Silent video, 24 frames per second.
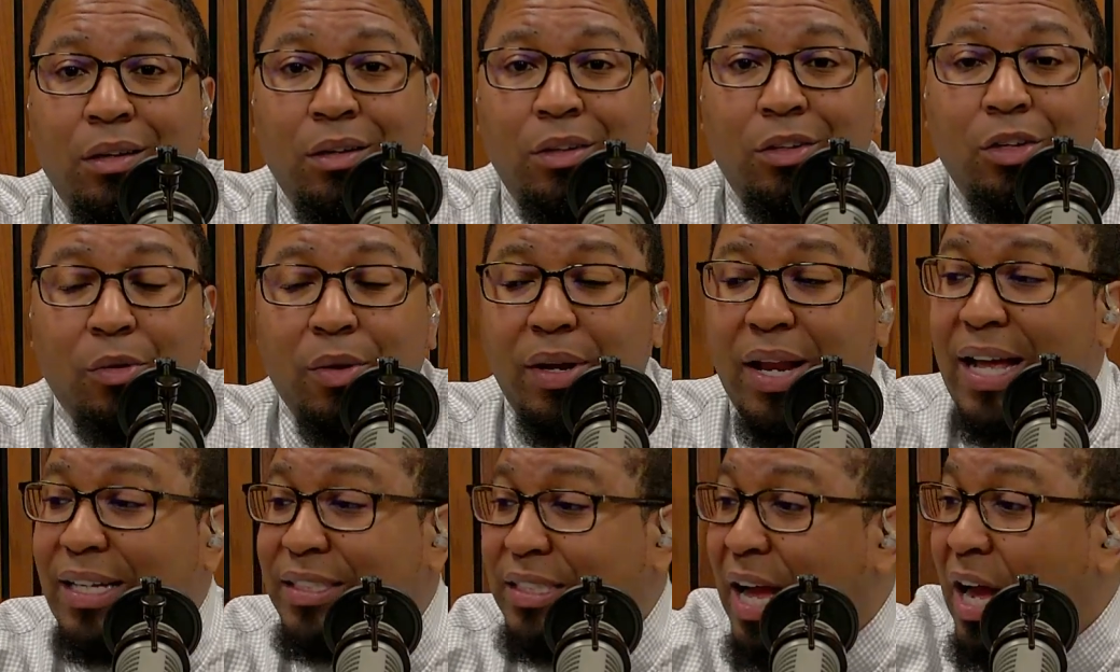Do you
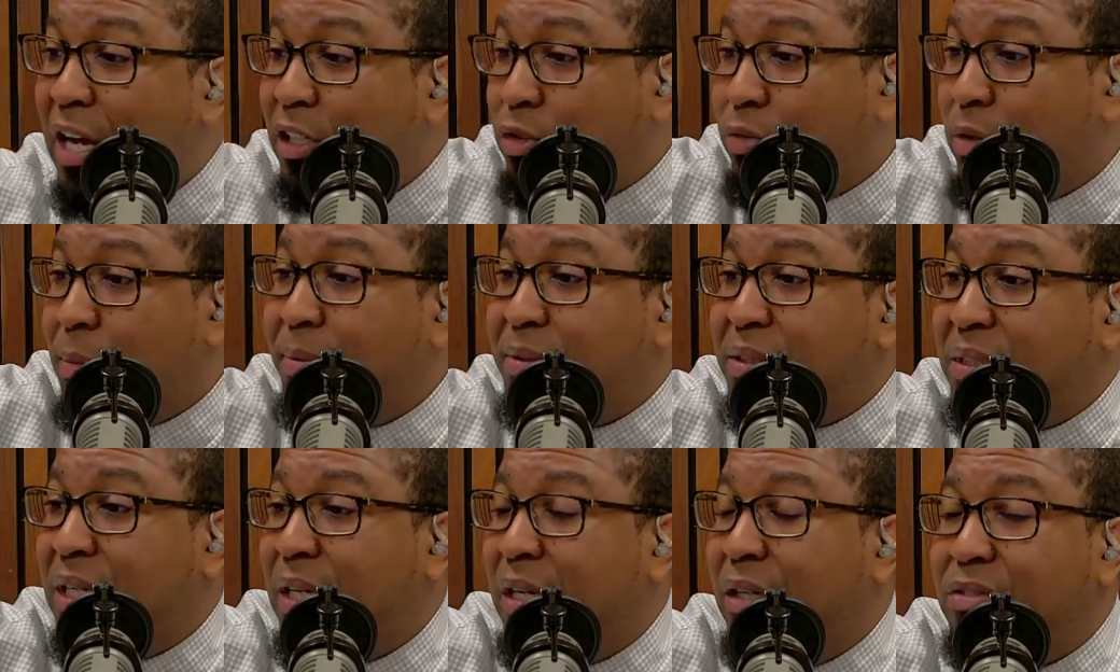realize the House of
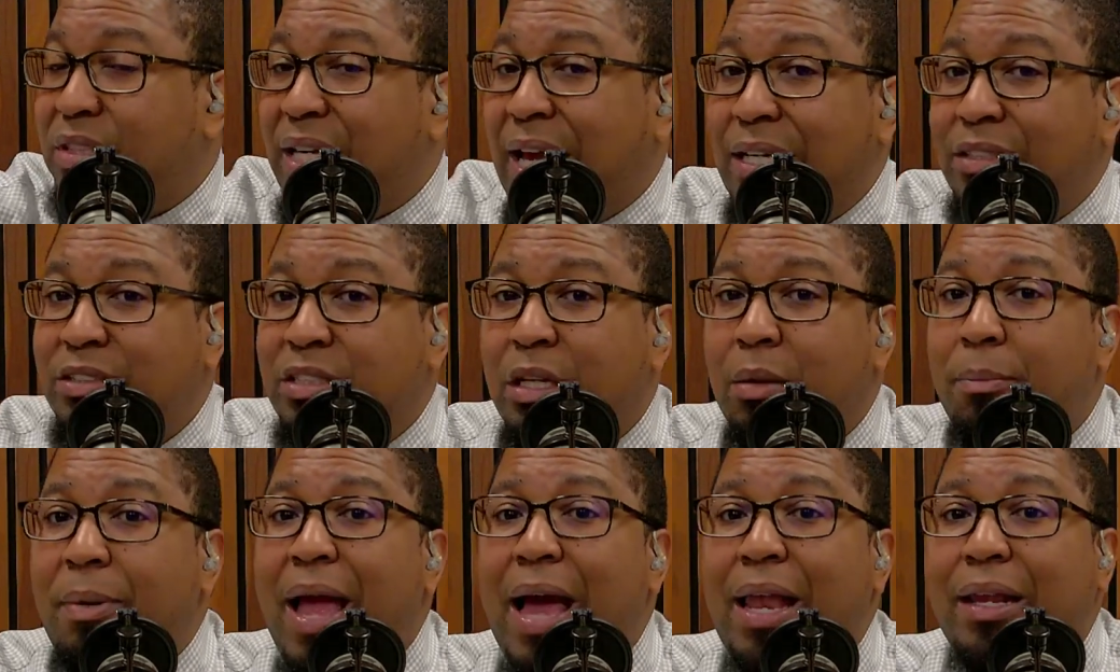Representatives hangs
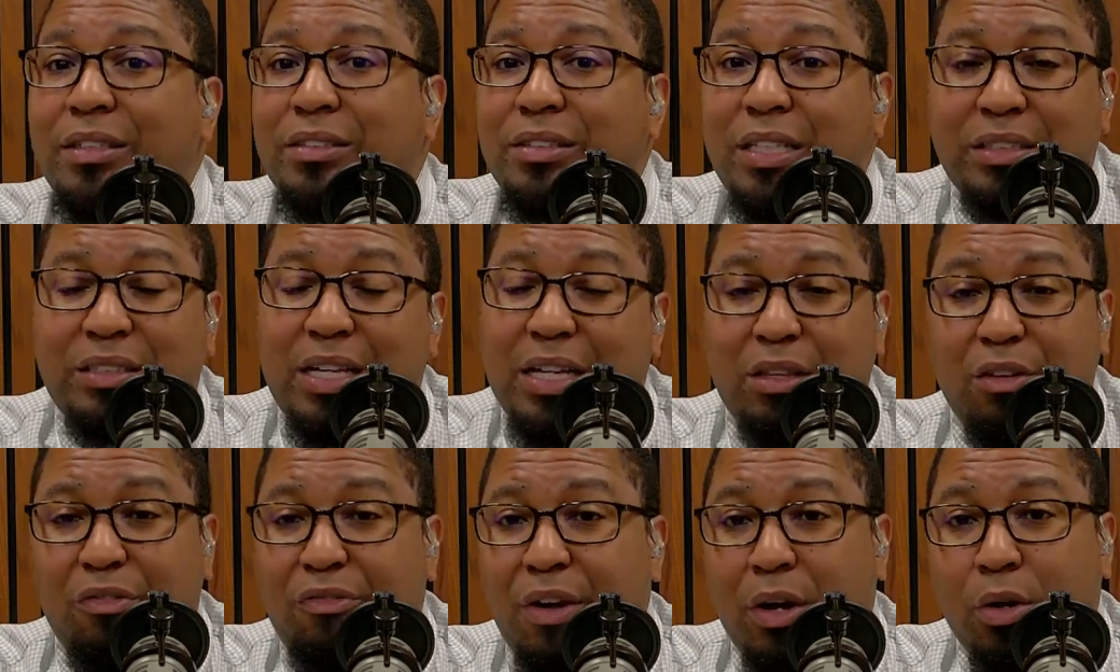in the balance? That's
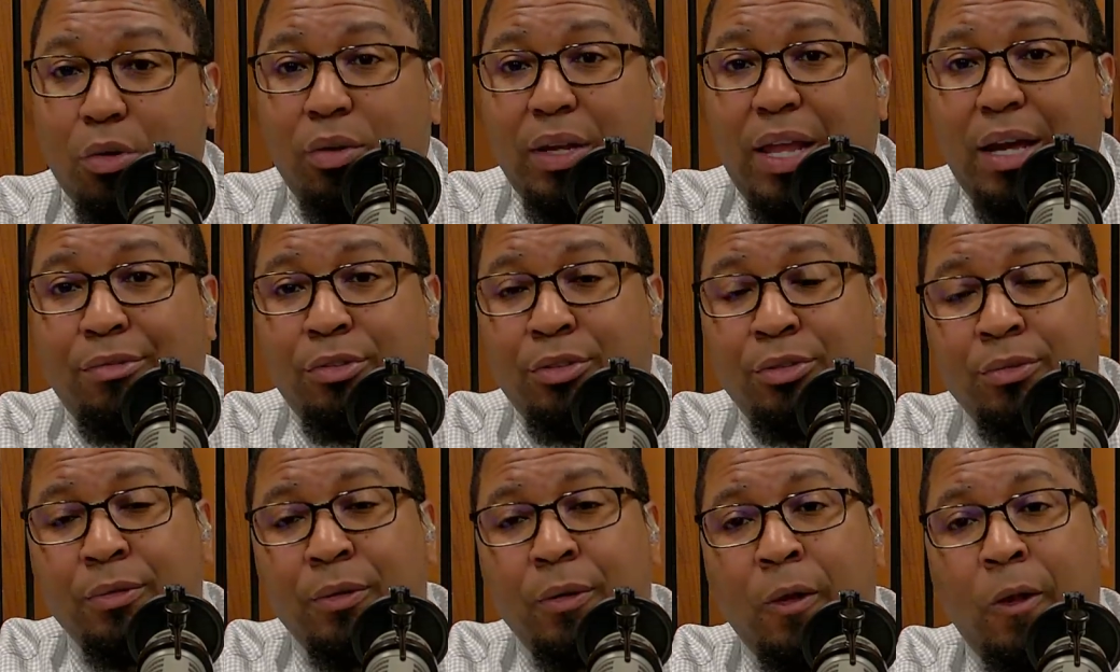at the federal
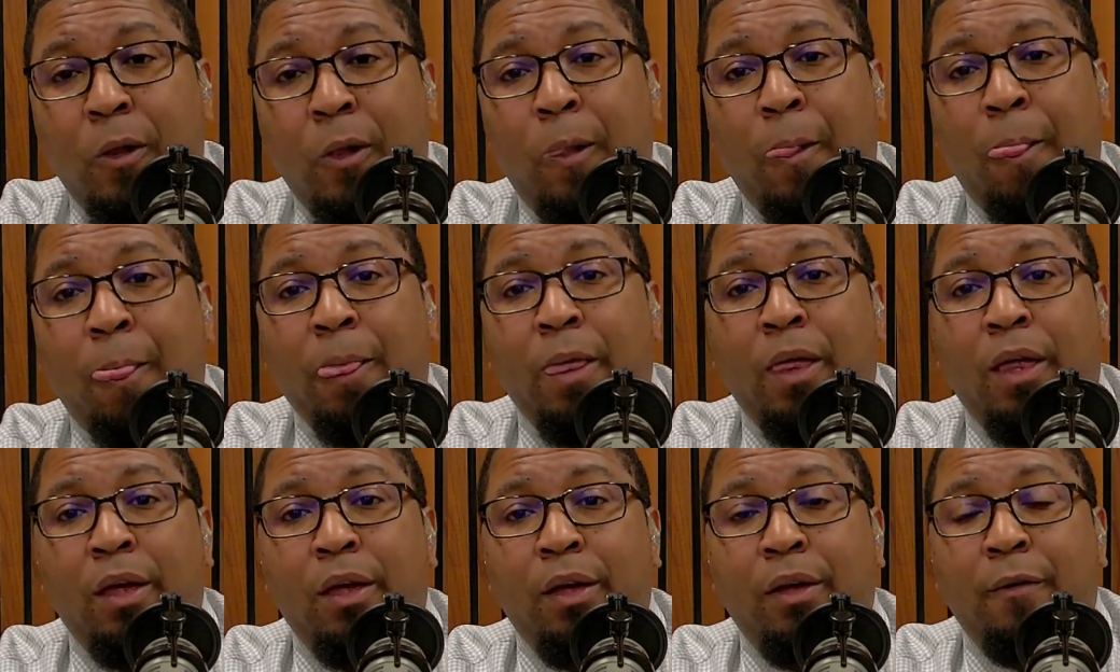level.
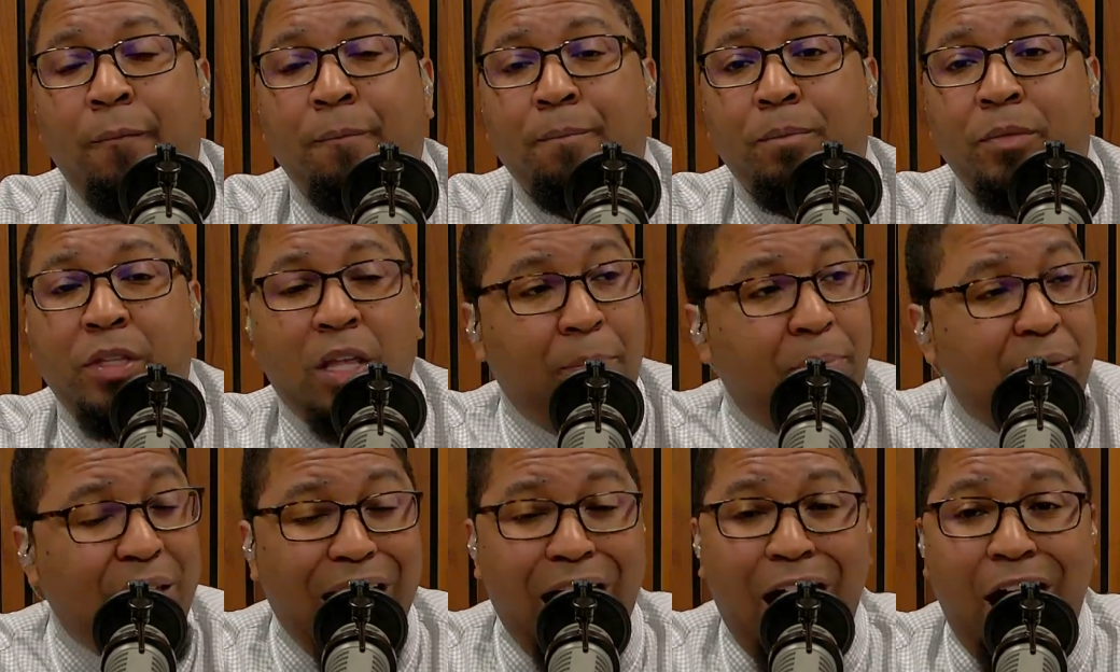
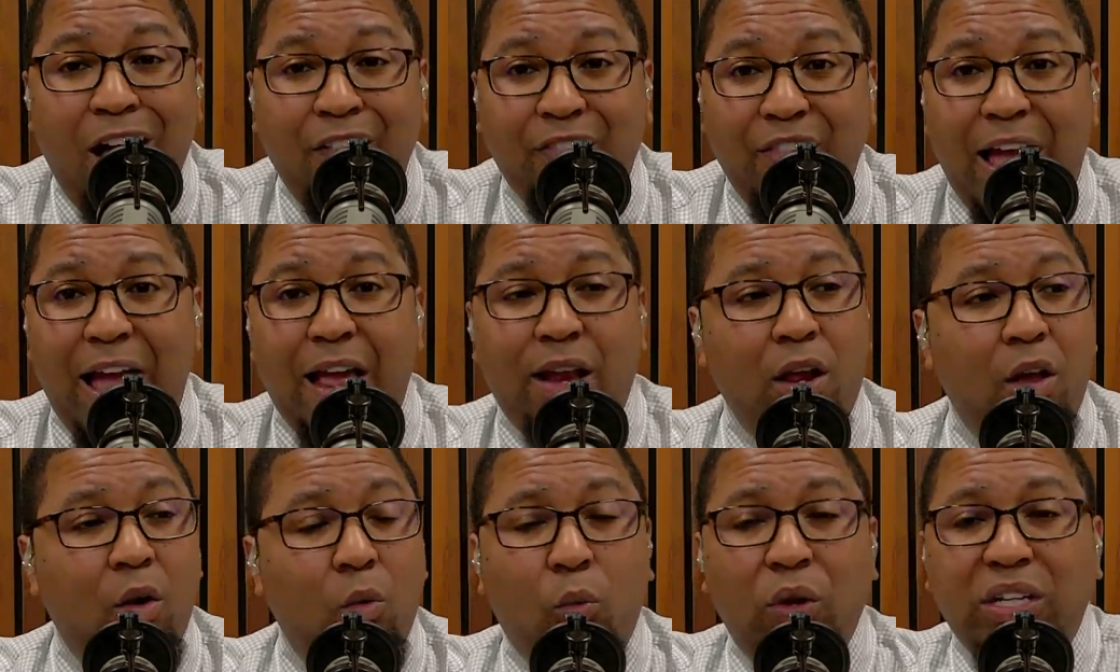Then beyond
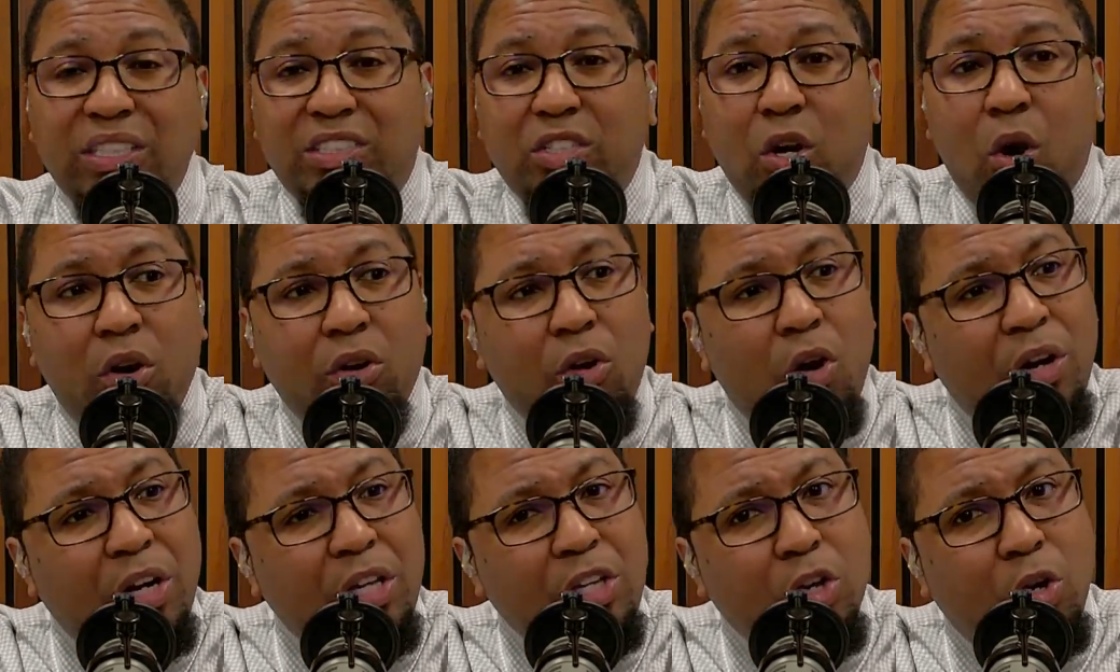that, what is
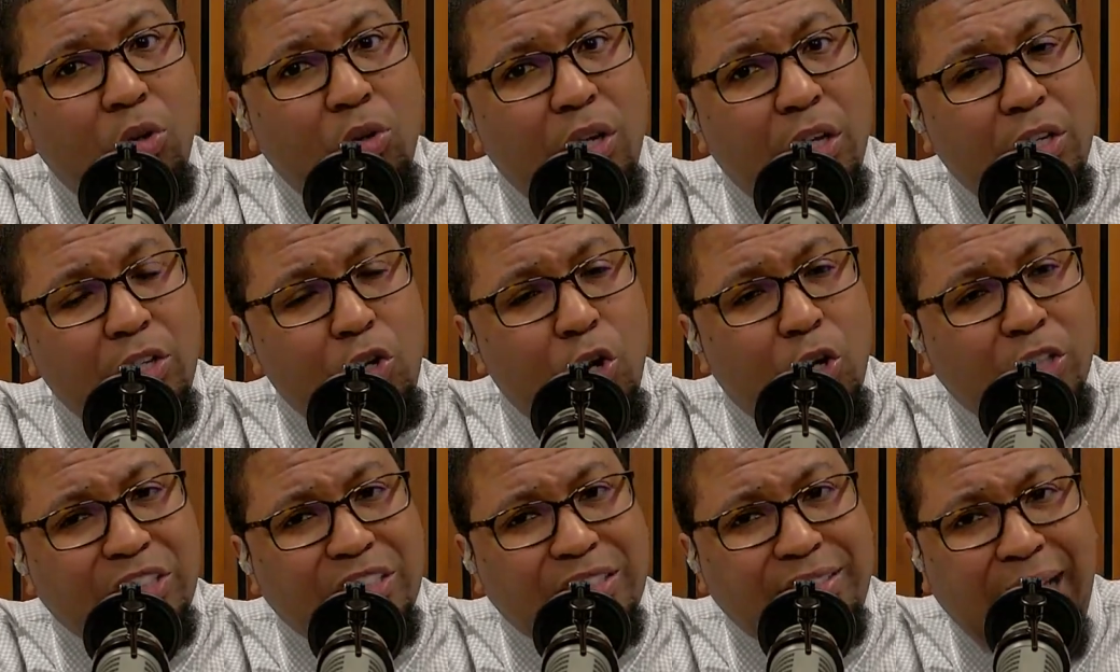going on in your,
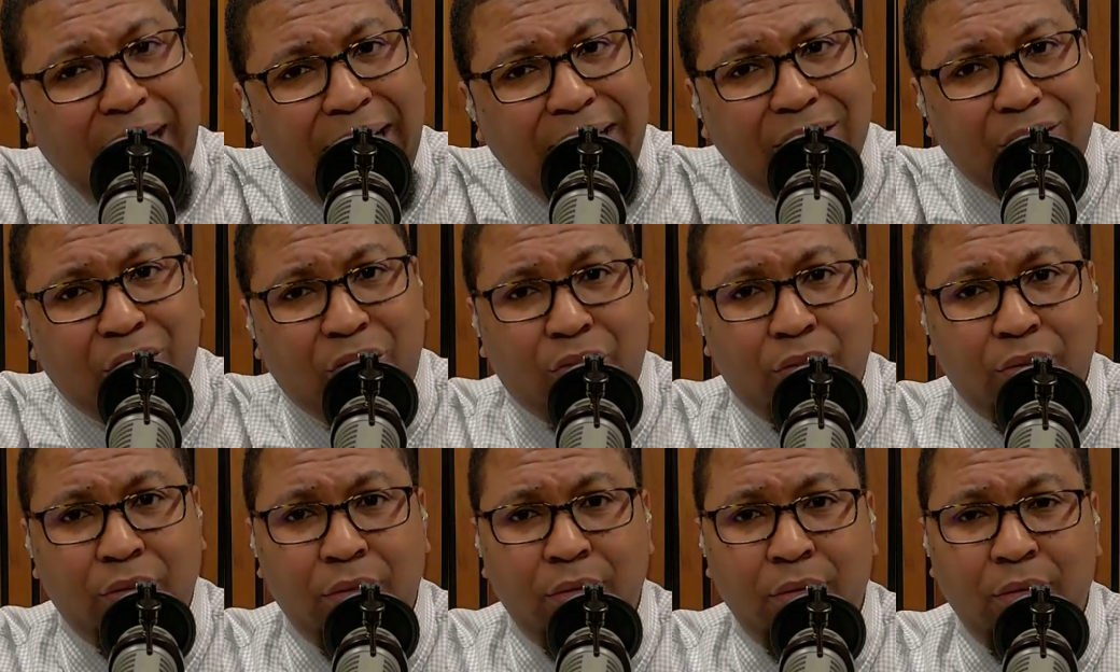your
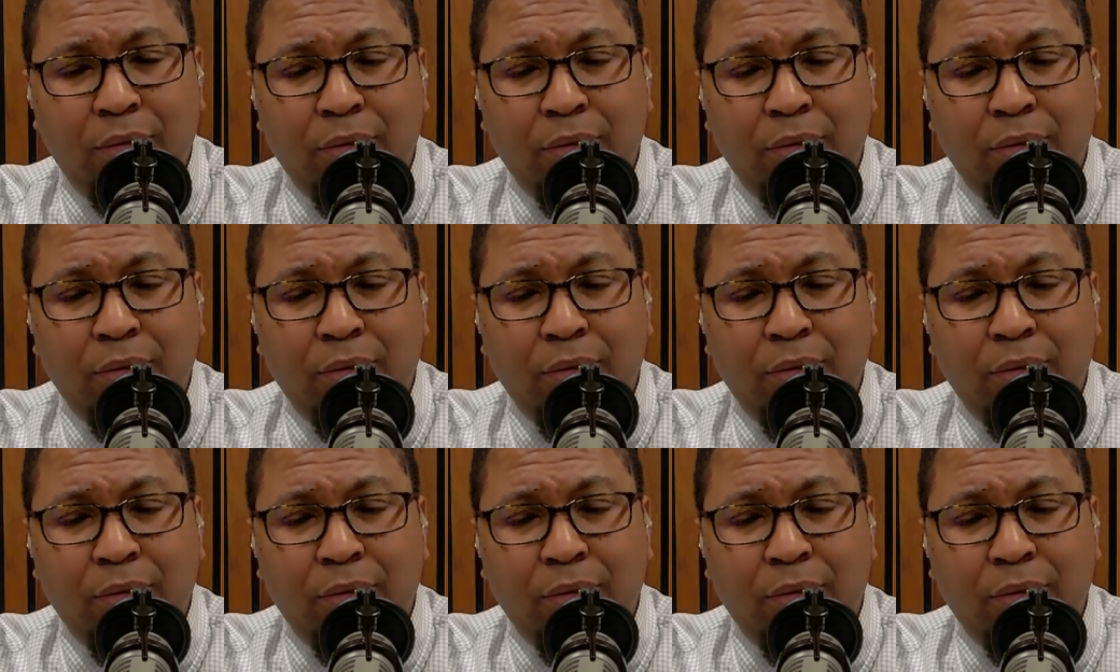states?